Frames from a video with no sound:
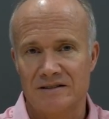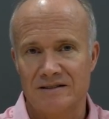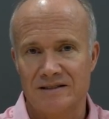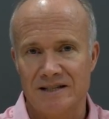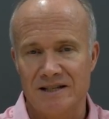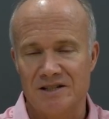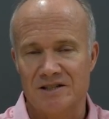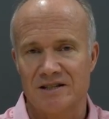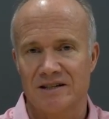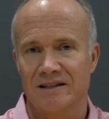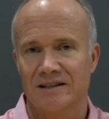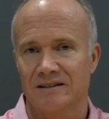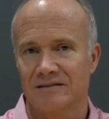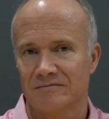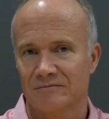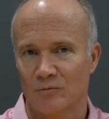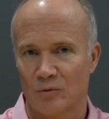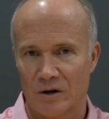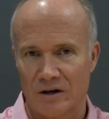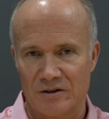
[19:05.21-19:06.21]

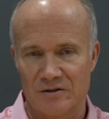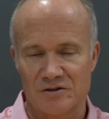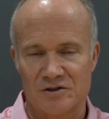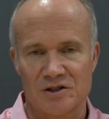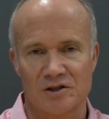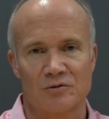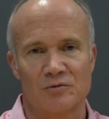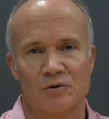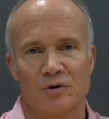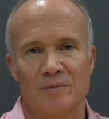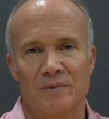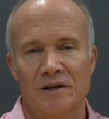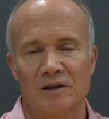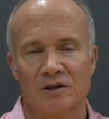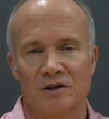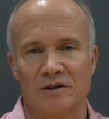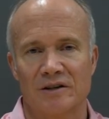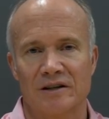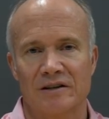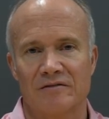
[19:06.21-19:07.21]
teaching, where your children will be
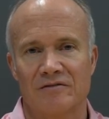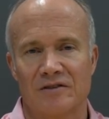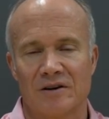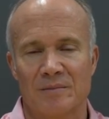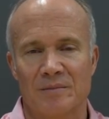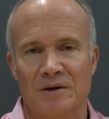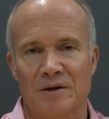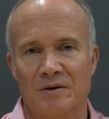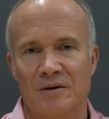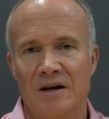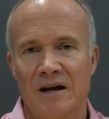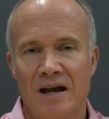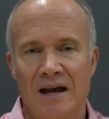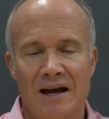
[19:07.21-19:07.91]
learning from you.